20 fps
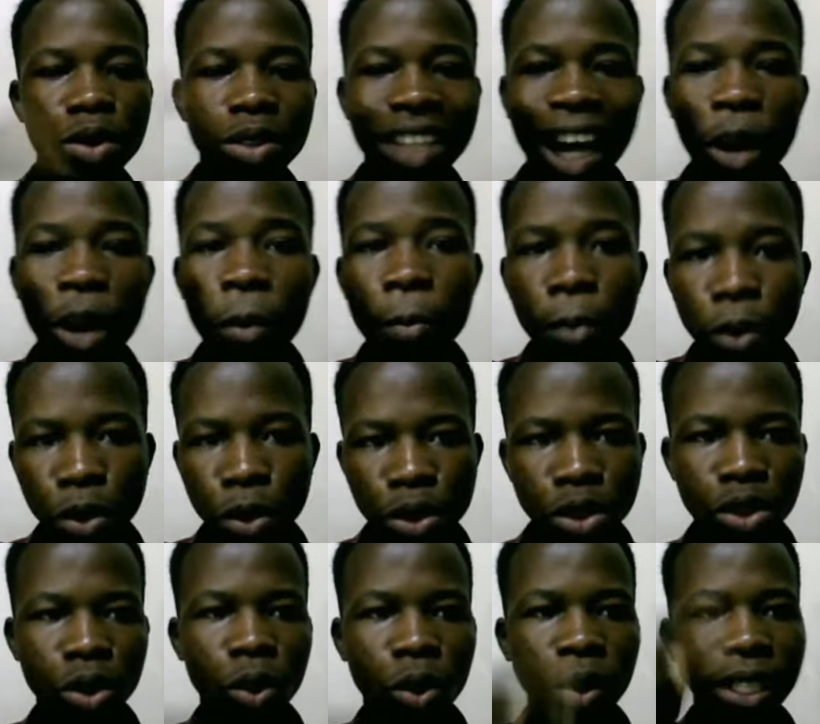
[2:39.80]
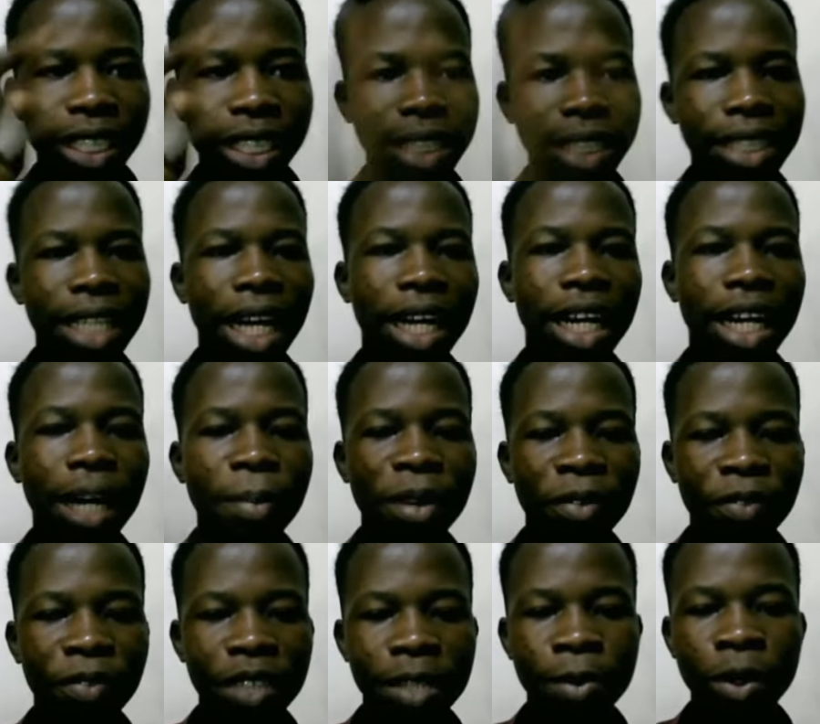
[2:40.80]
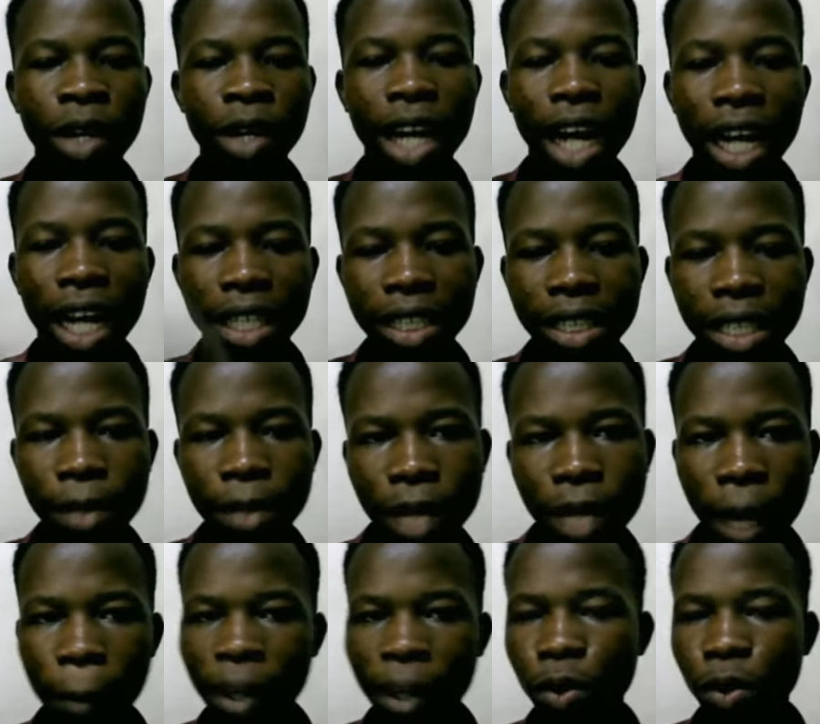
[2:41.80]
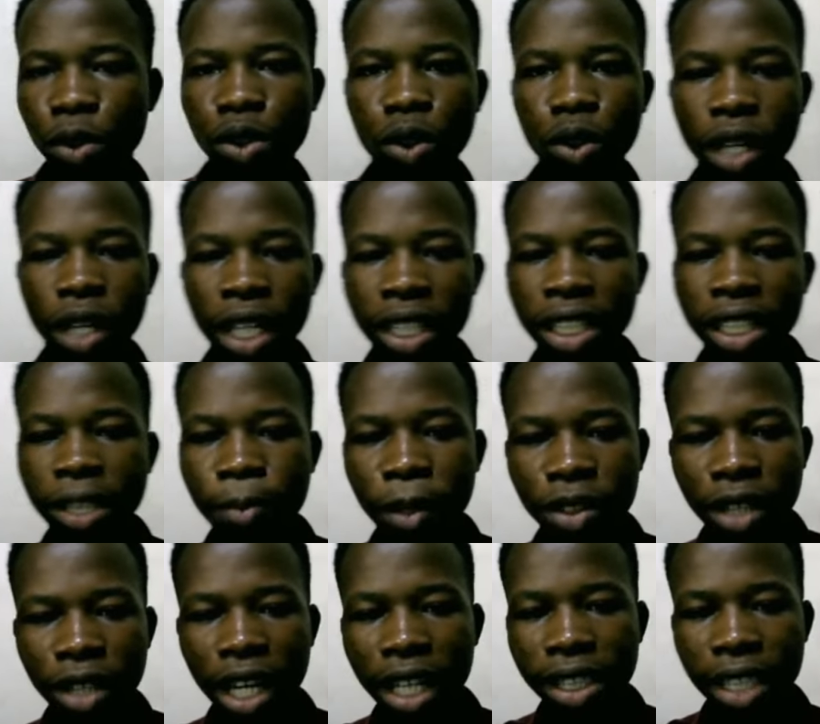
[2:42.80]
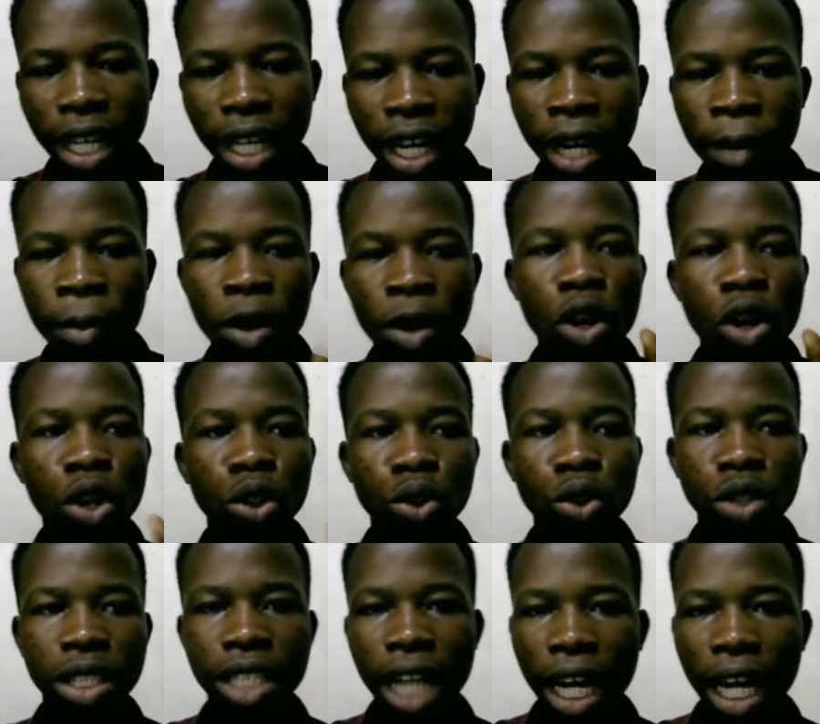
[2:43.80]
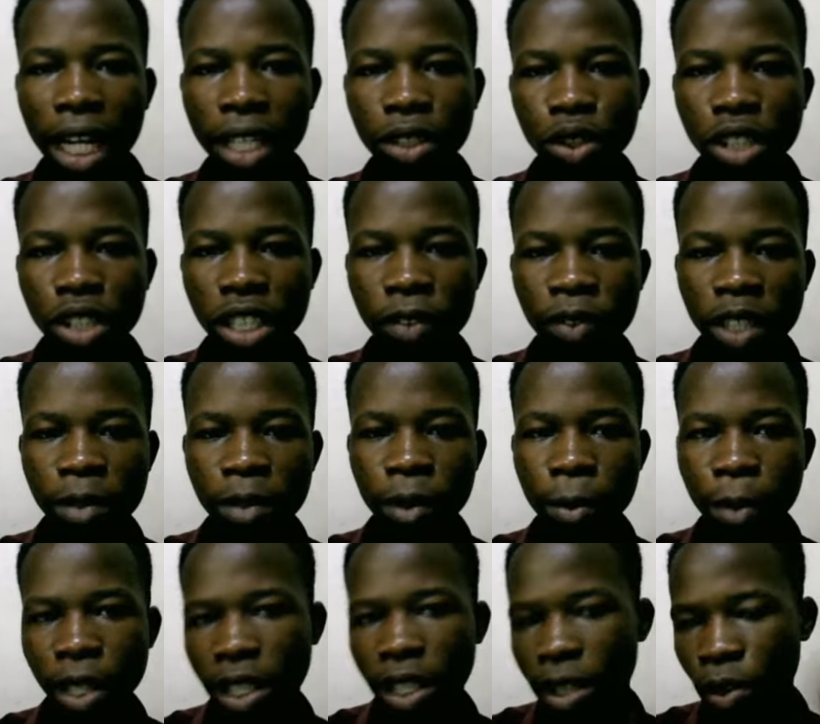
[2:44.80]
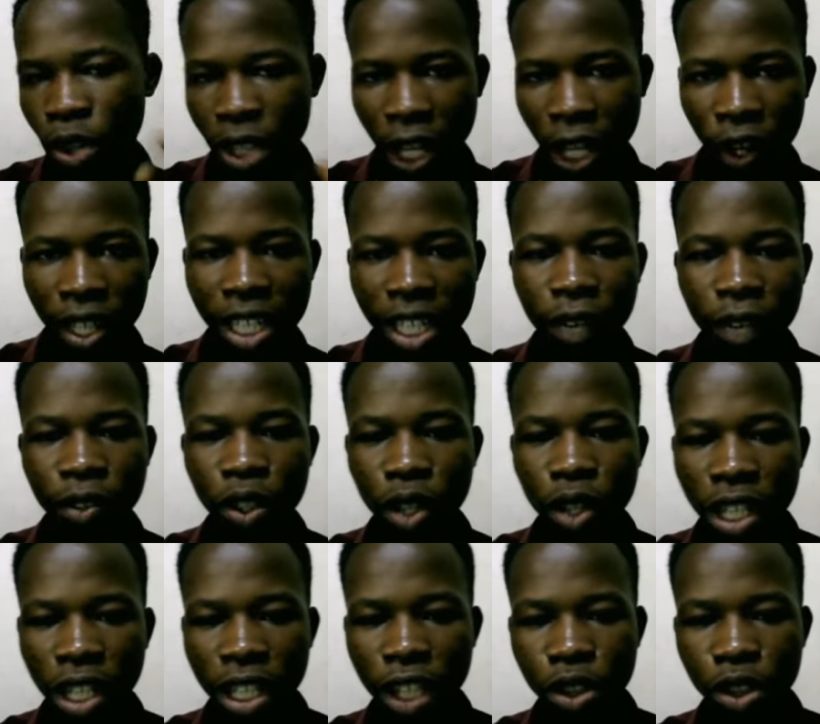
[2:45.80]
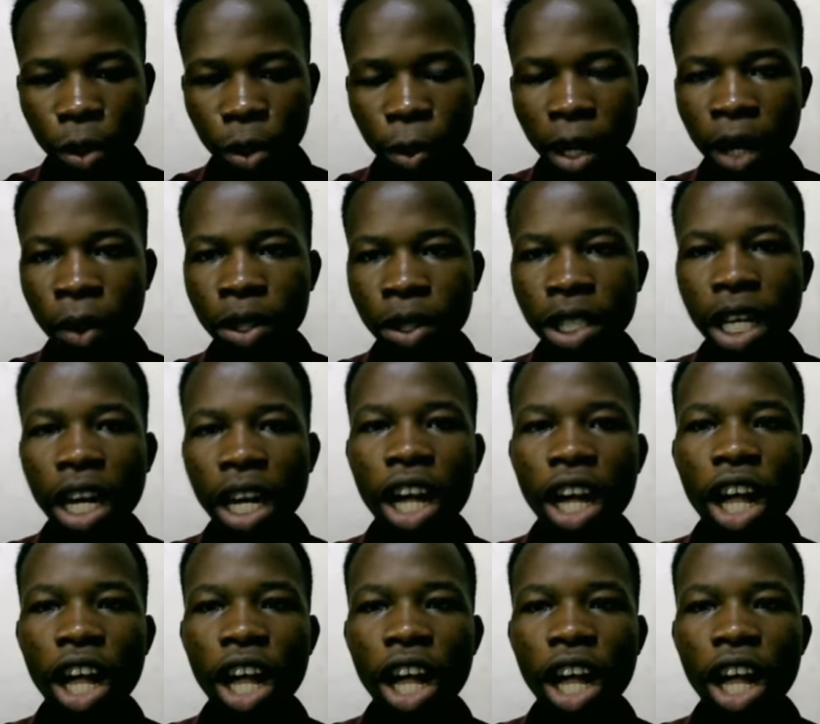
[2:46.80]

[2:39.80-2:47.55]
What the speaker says: to now post on Instagram and Facebook at the same time. I don't want to connect this particular Instagram to this Facebook page because I already have it connected somewhere else.